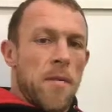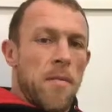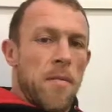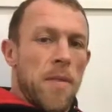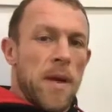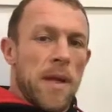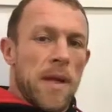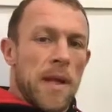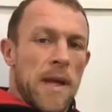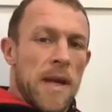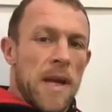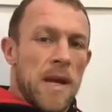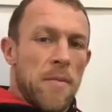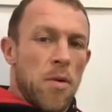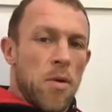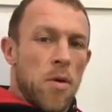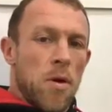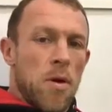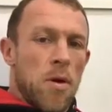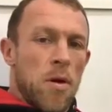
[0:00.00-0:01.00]
Bit late,
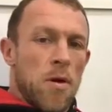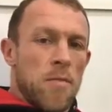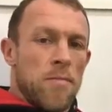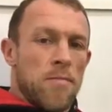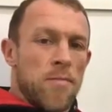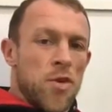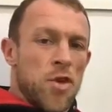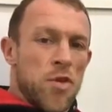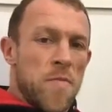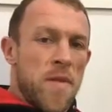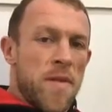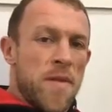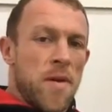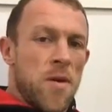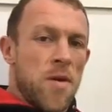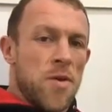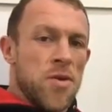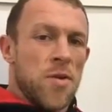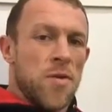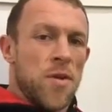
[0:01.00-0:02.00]
but just my
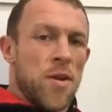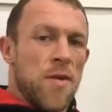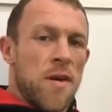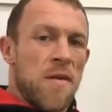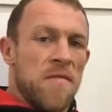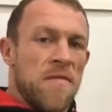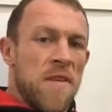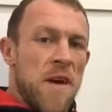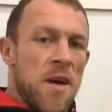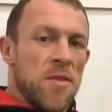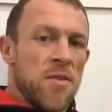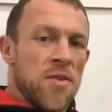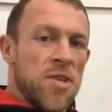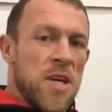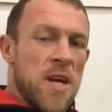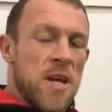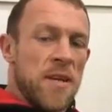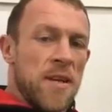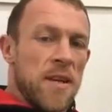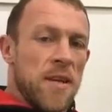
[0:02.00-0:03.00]
thoughts on the grand final
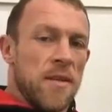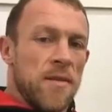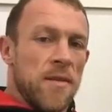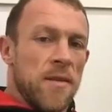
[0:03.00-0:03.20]
Saturday.